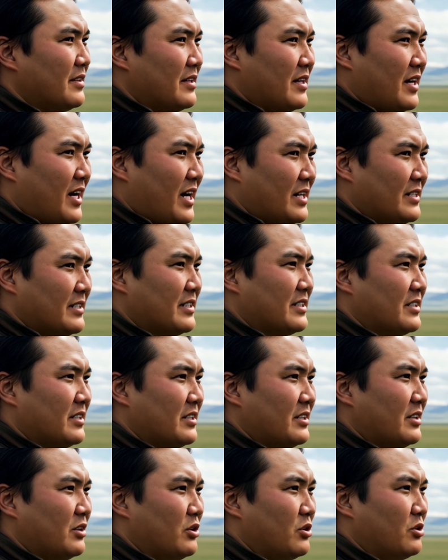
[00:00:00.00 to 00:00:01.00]
A
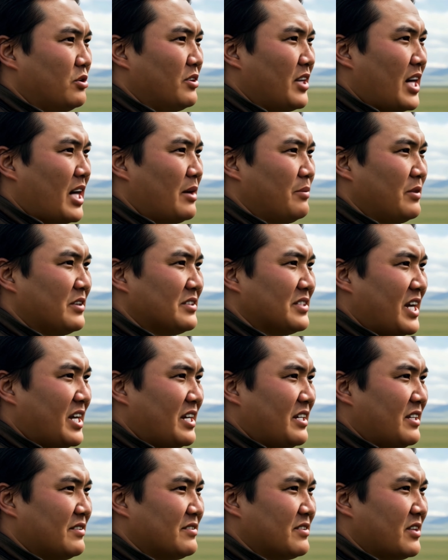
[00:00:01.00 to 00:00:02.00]
leader who will not protect
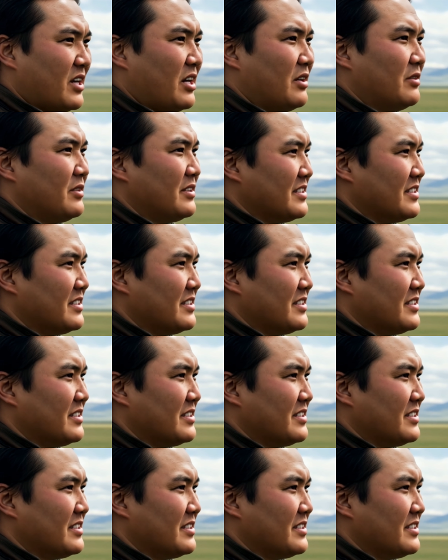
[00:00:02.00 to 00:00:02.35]
their followers